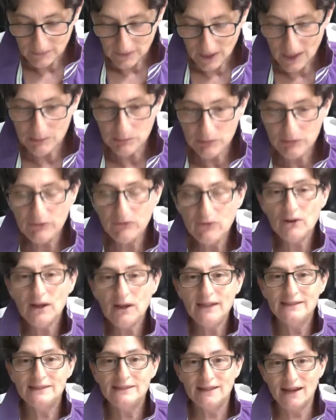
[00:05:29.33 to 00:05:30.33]
And before
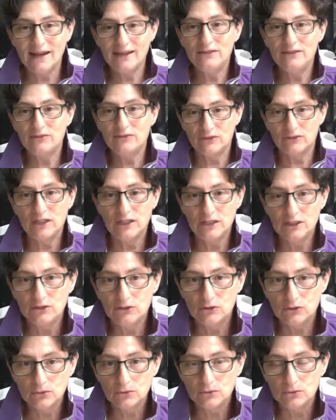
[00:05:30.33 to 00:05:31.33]
I dive
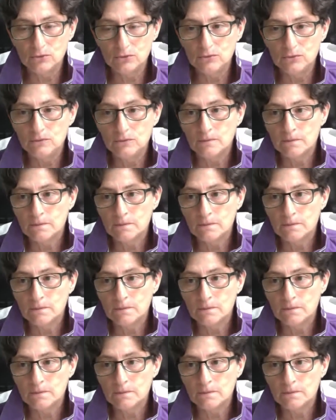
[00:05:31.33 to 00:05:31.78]
into